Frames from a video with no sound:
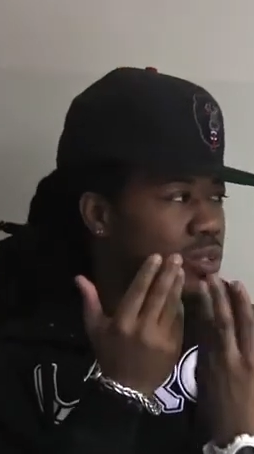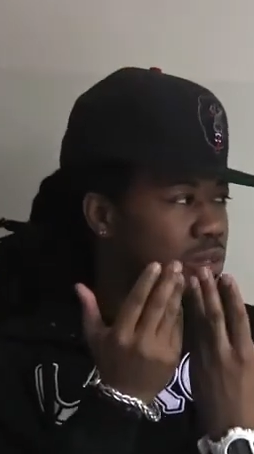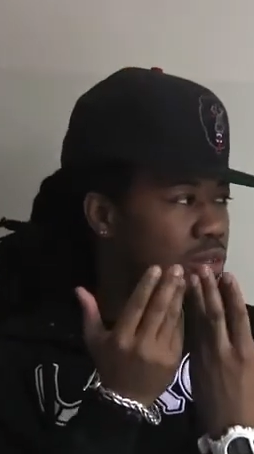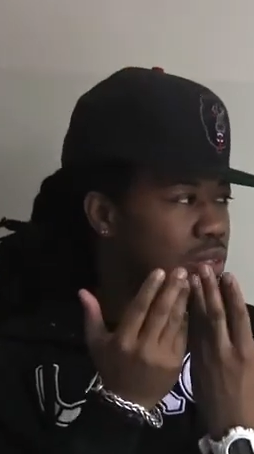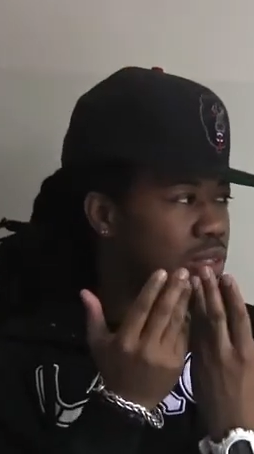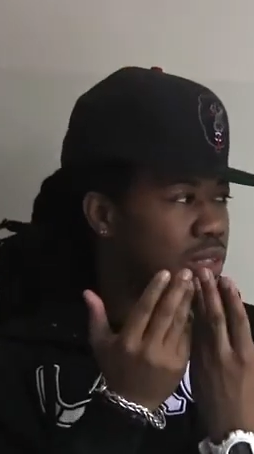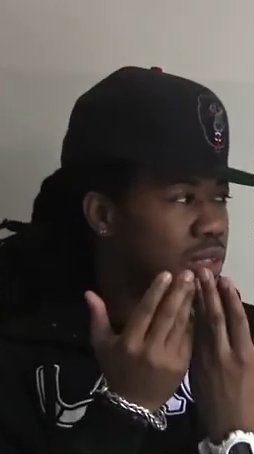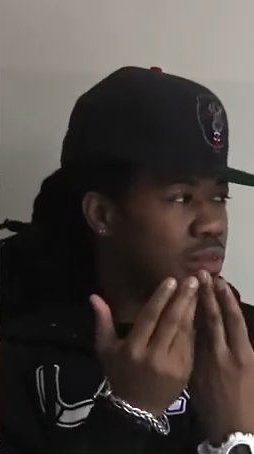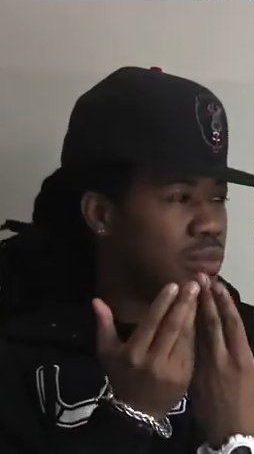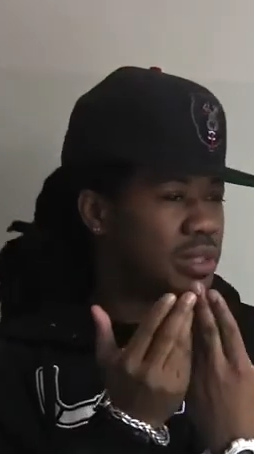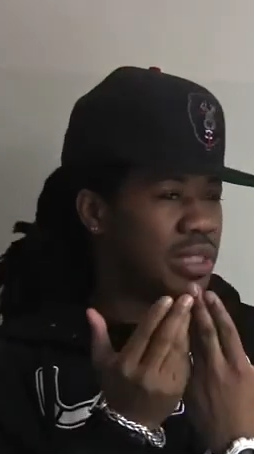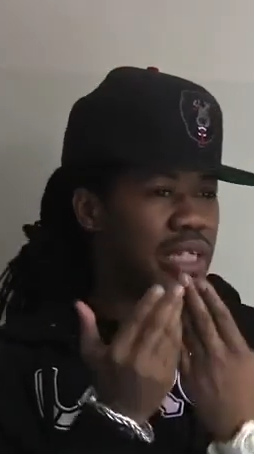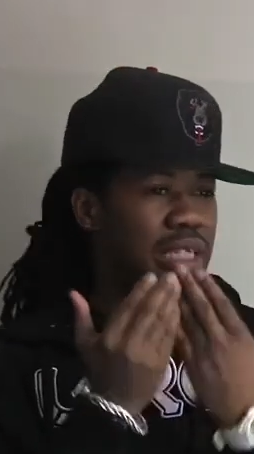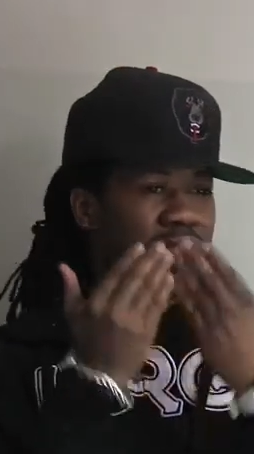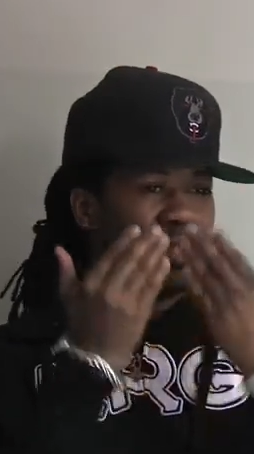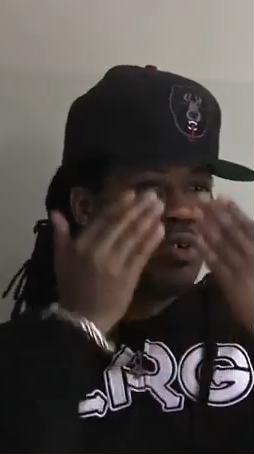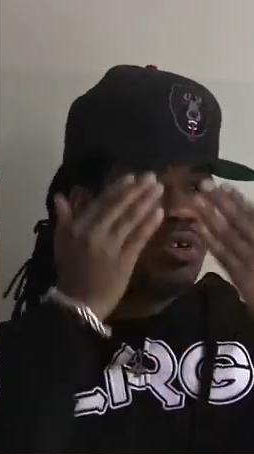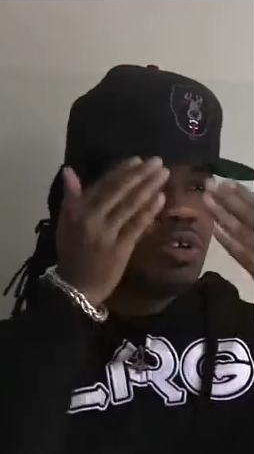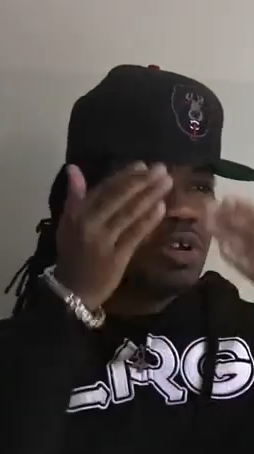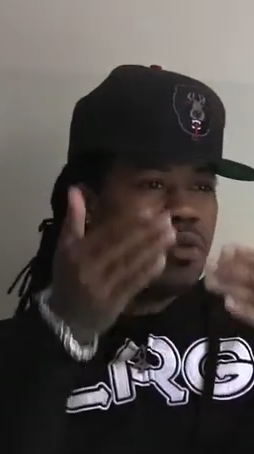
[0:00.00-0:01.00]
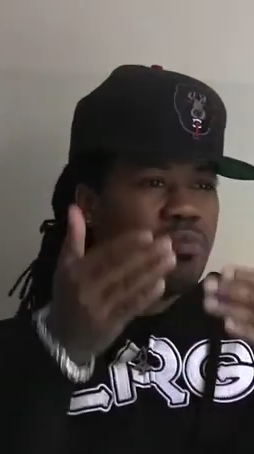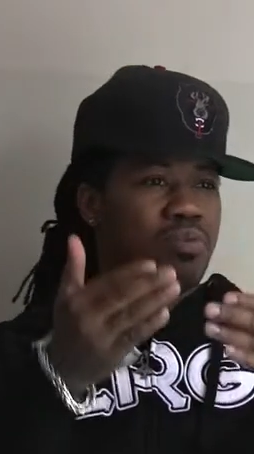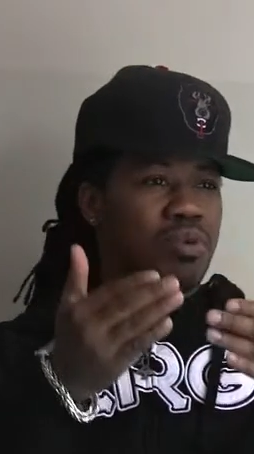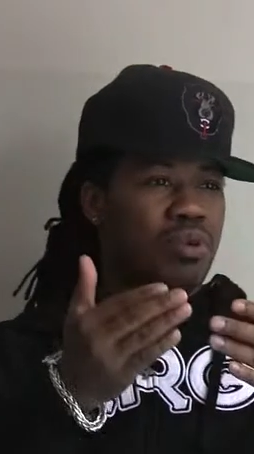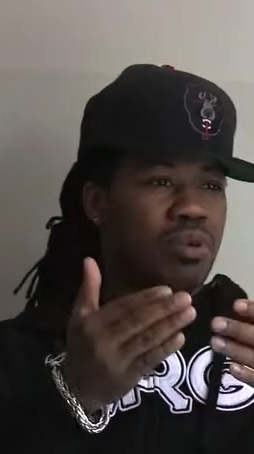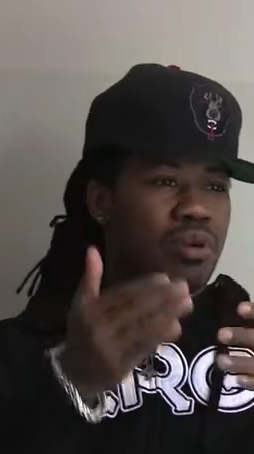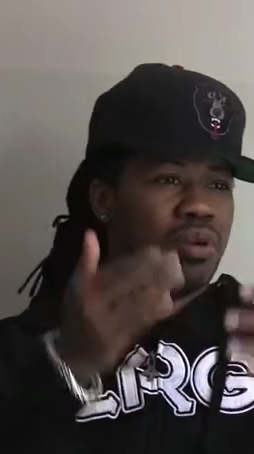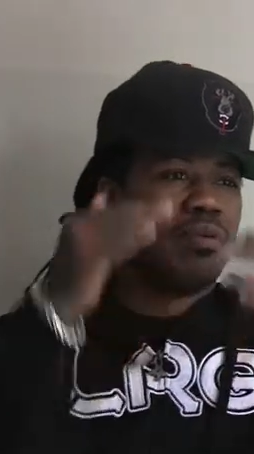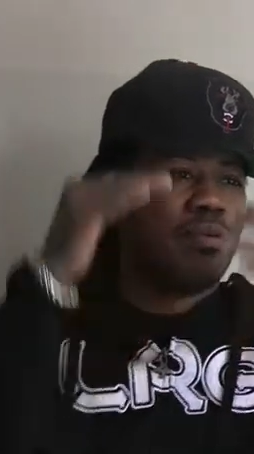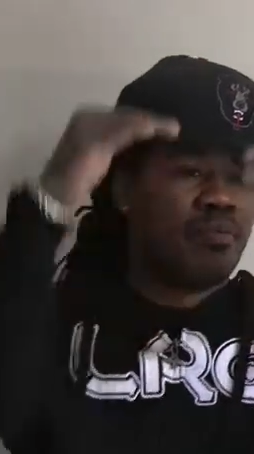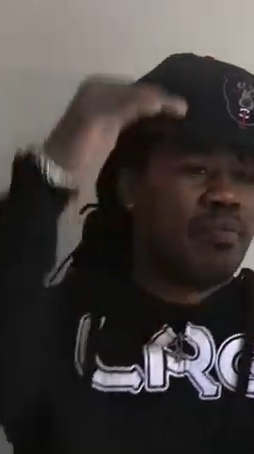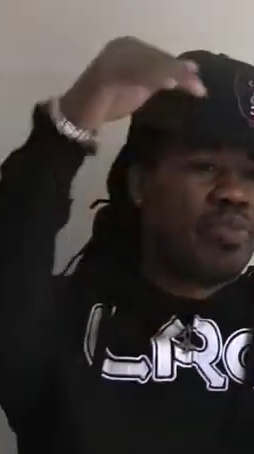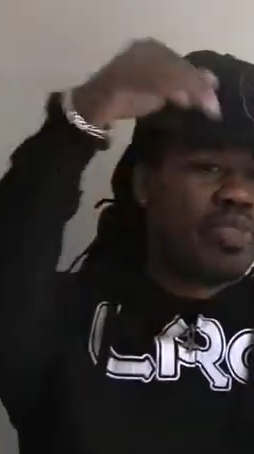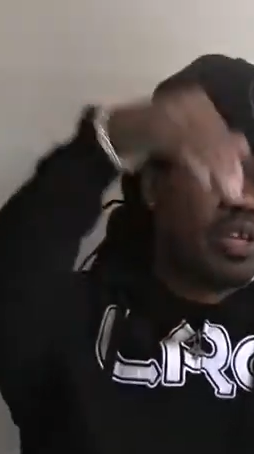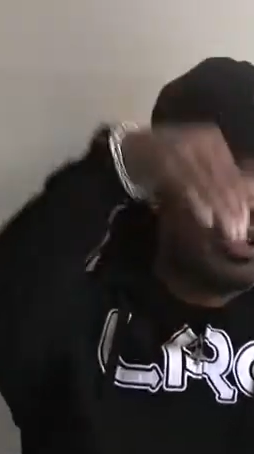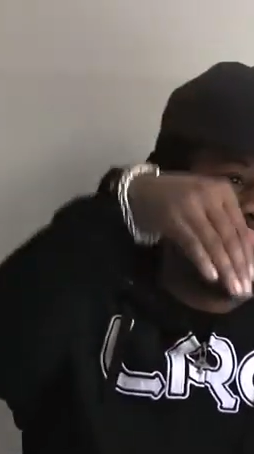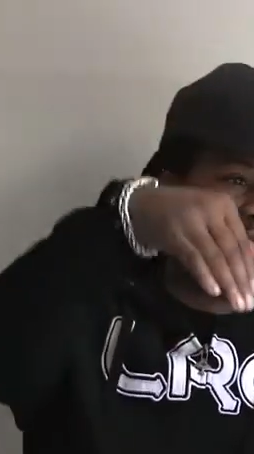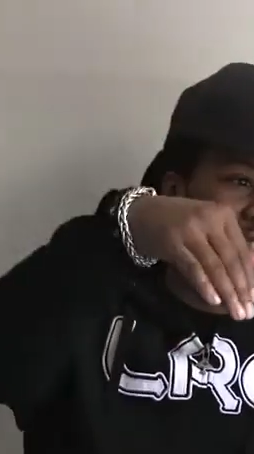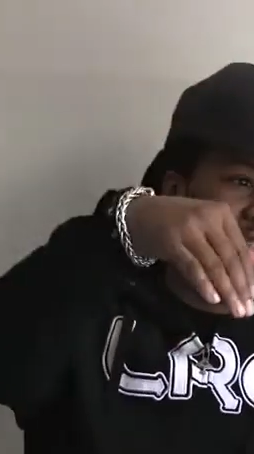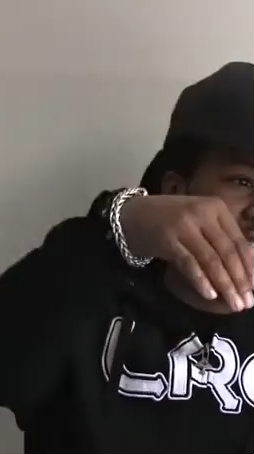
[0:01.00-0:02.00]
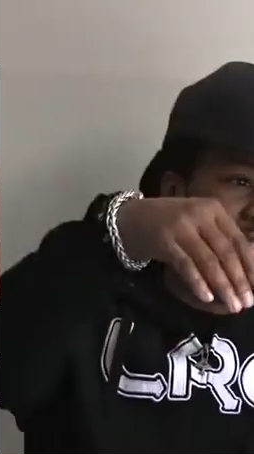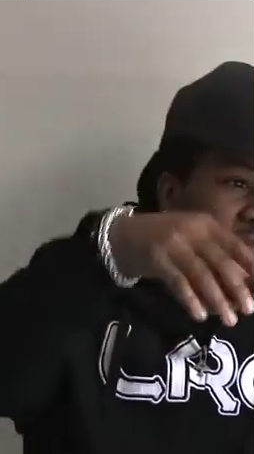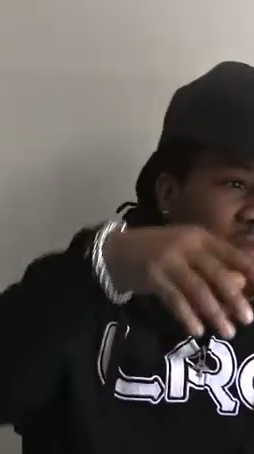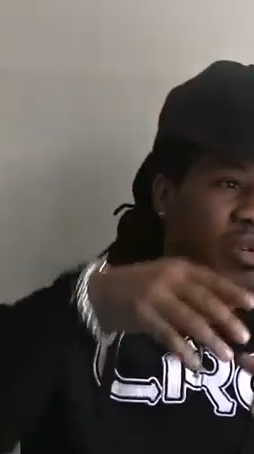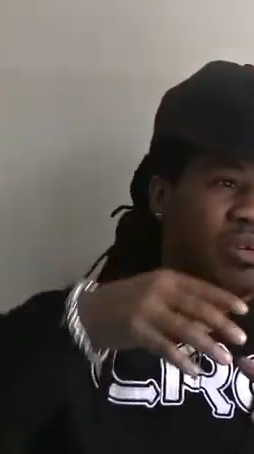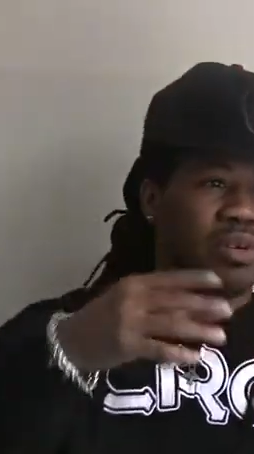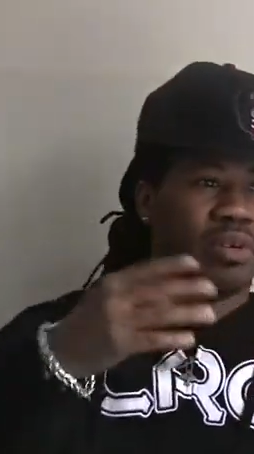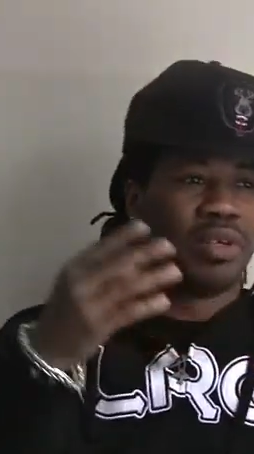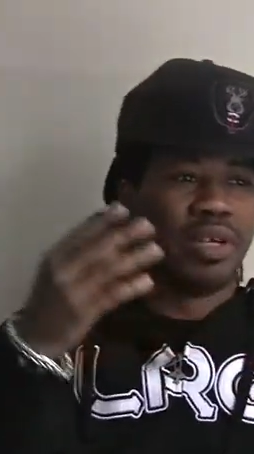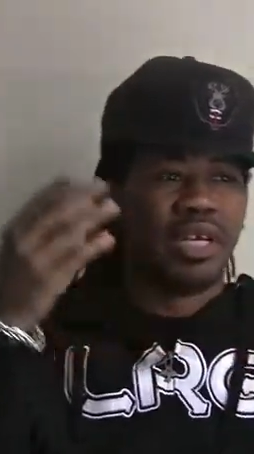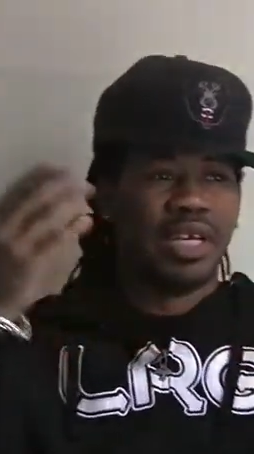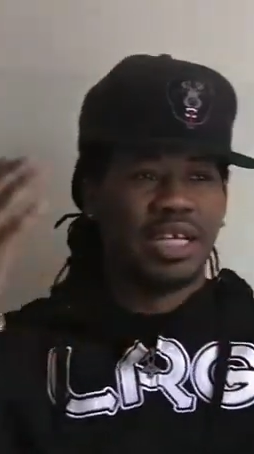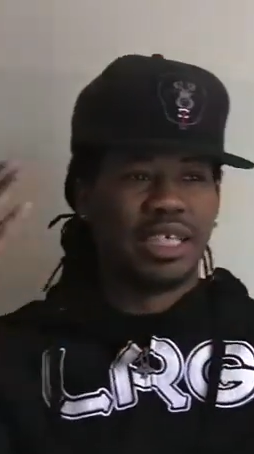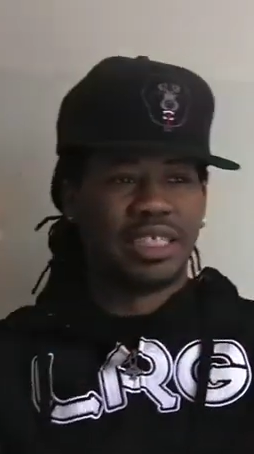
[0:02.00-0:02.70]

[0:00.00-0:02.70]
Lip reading: You see what I'm saying? It's on your computer, goes in your computer,